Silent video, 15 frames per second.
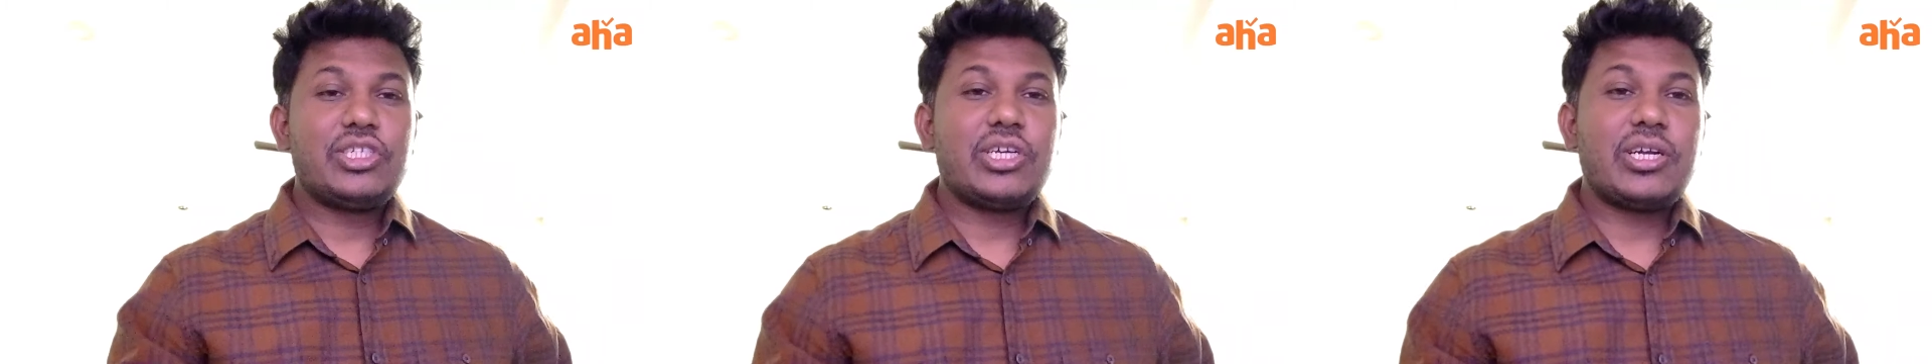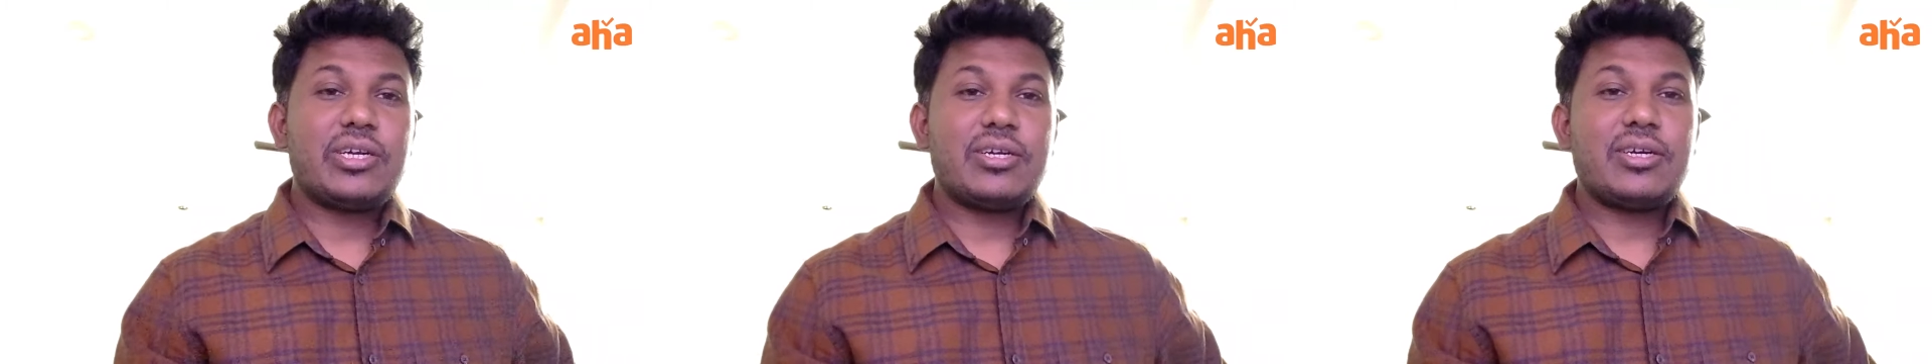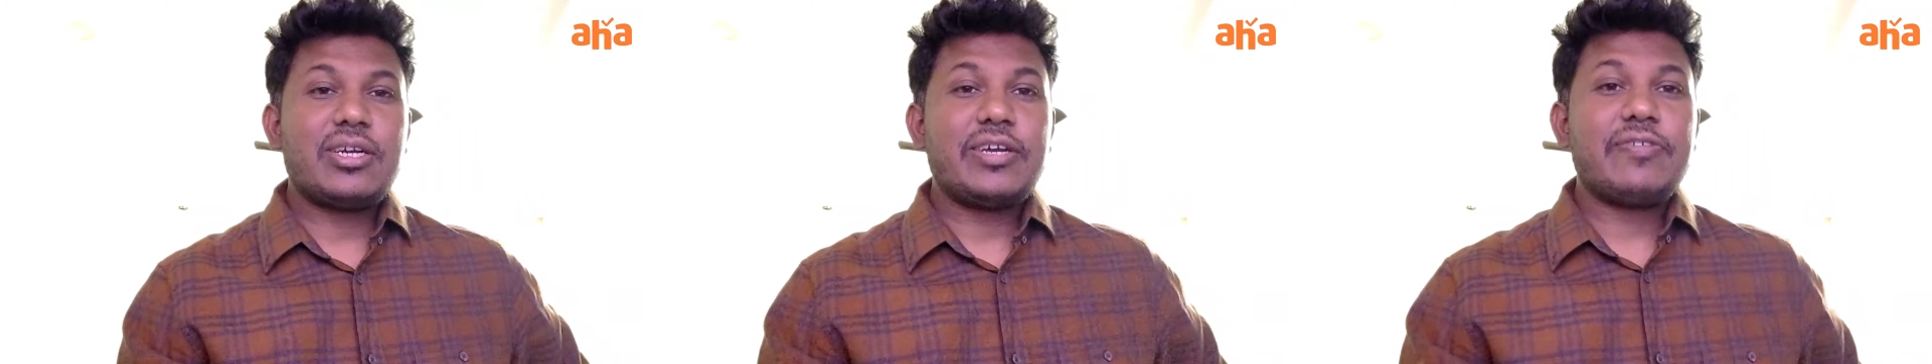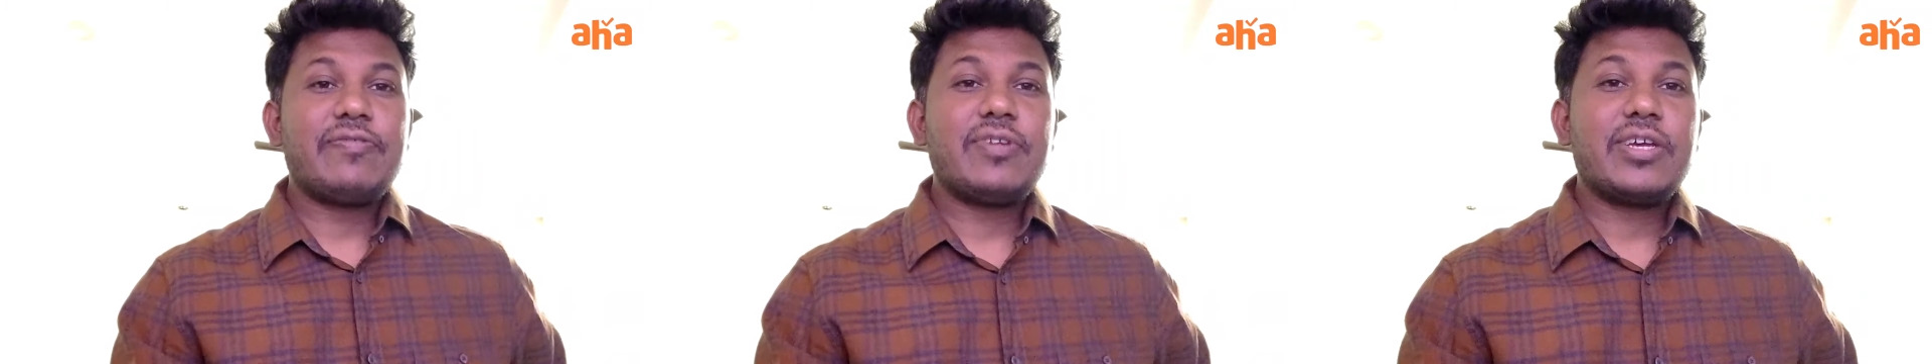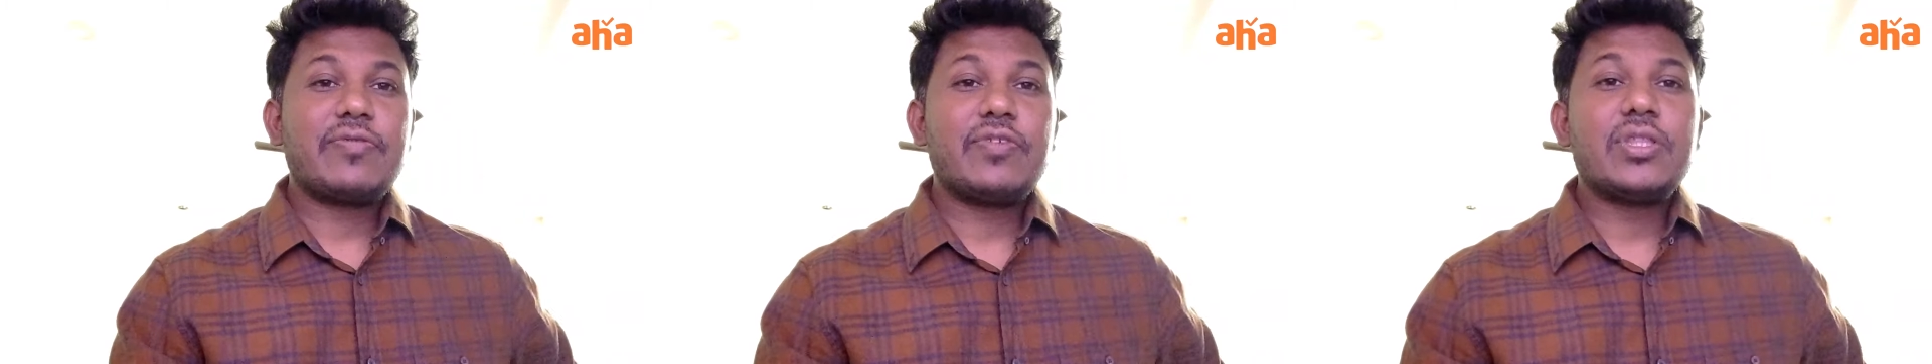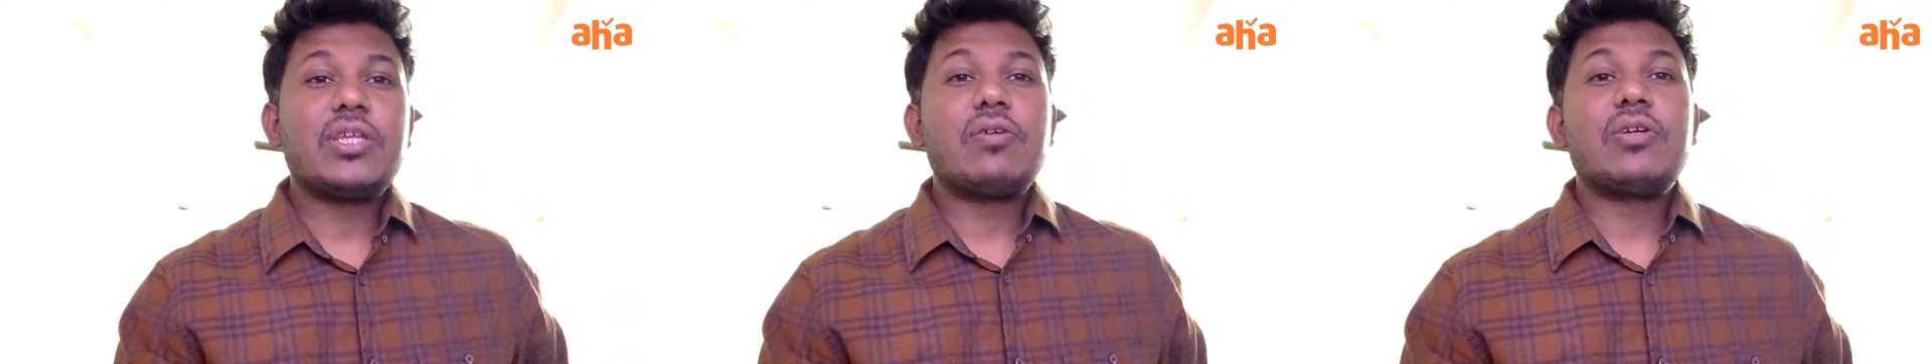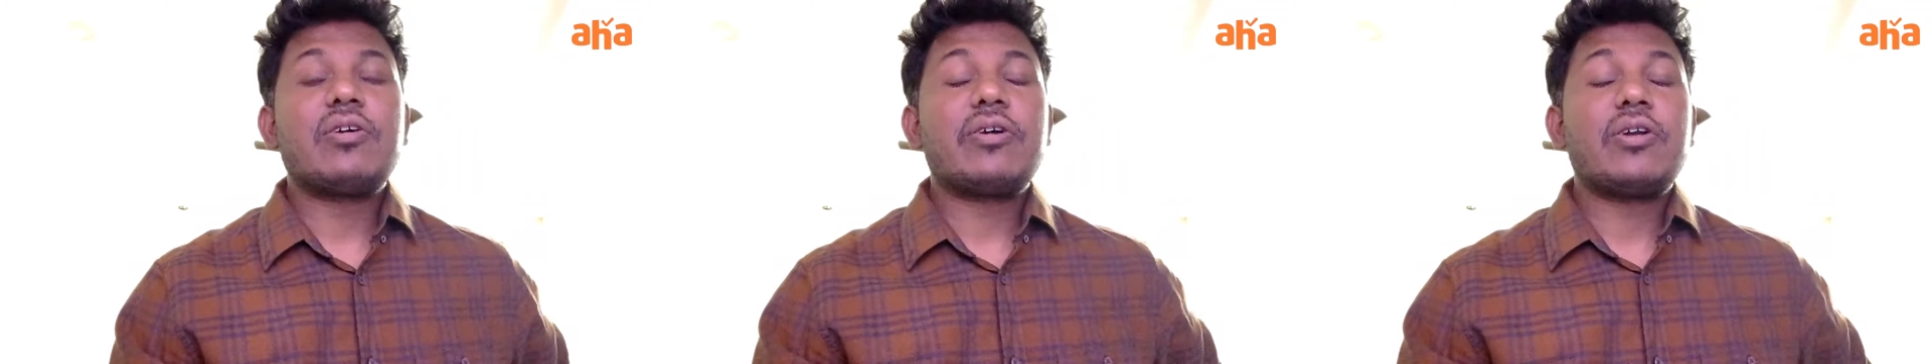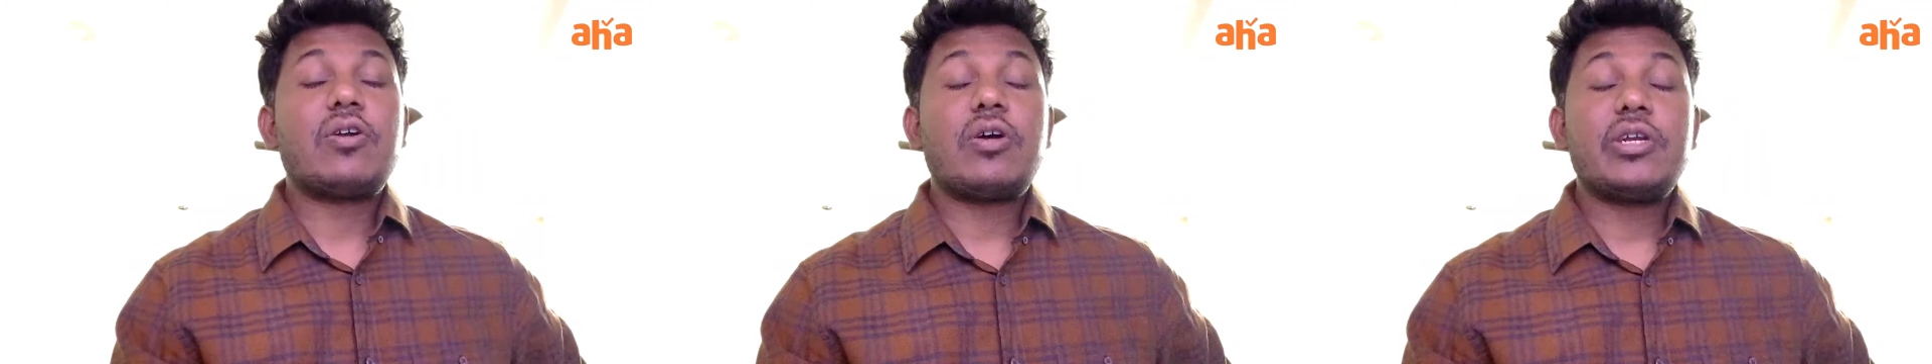general life, like without
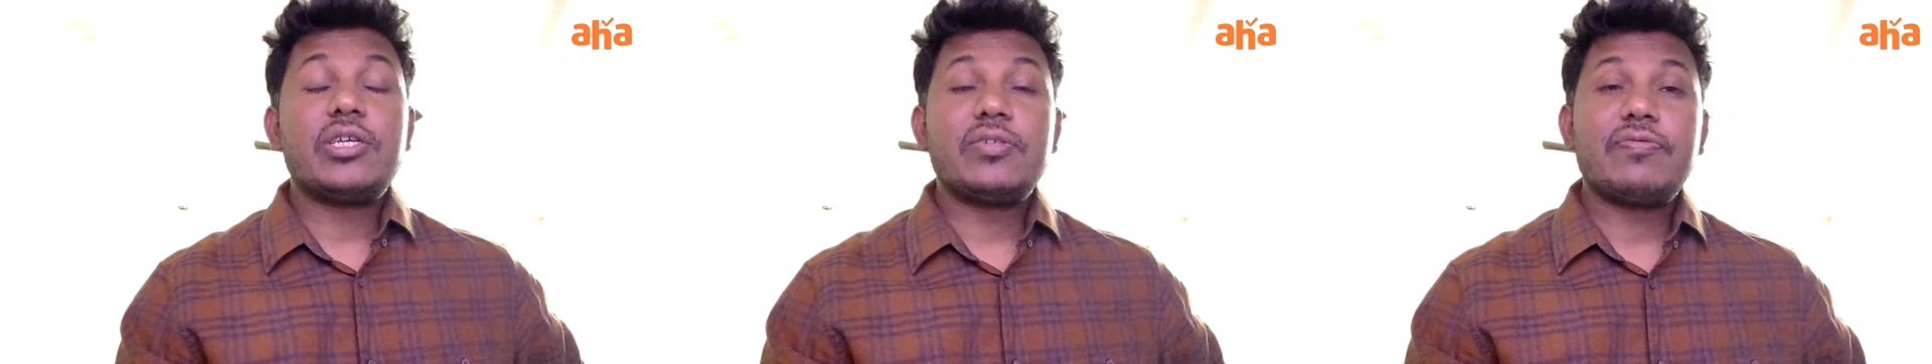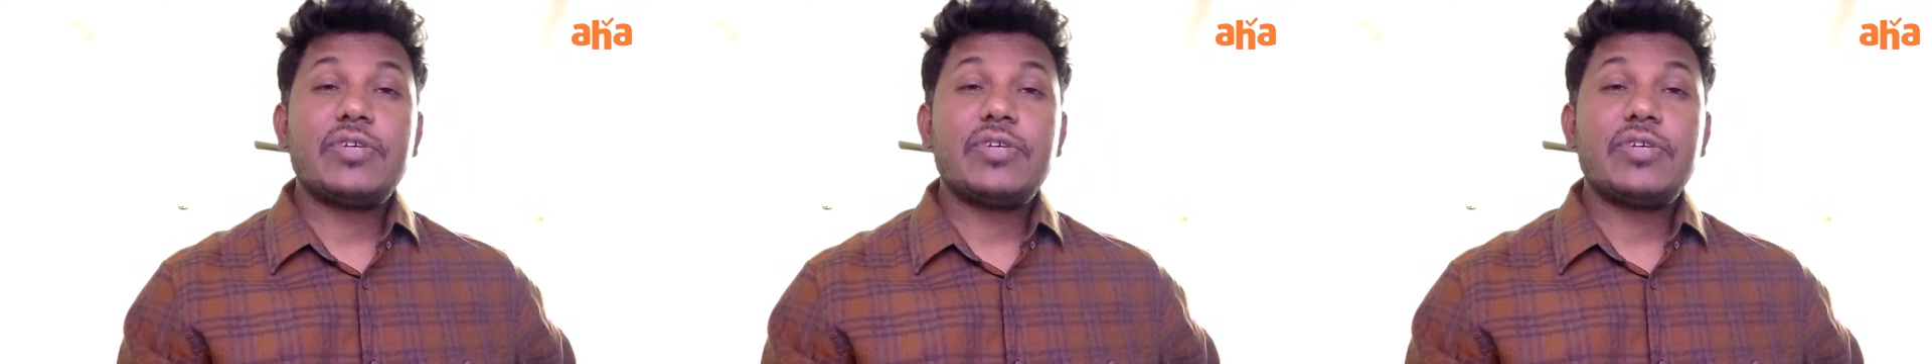our knowledge,